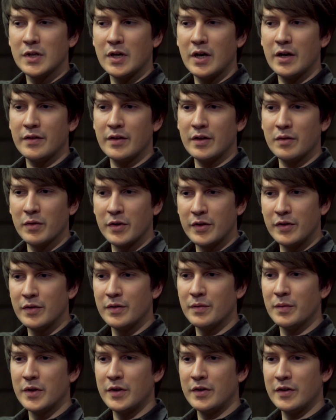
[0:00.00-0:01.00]
I think what
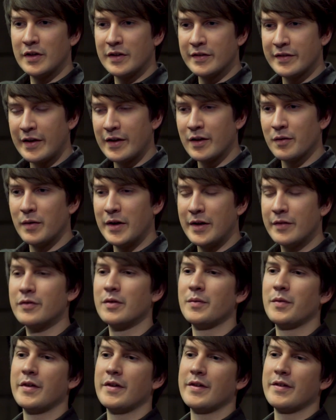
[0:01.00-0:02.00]
you can take away
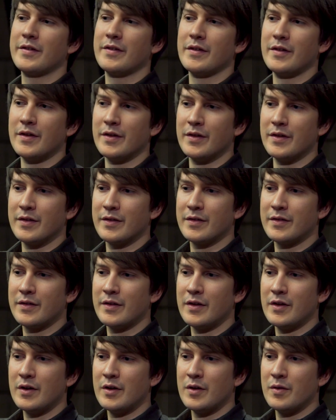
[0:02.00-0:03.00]
from this
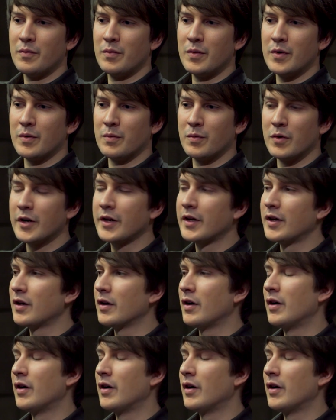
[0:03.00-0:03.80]
is we are working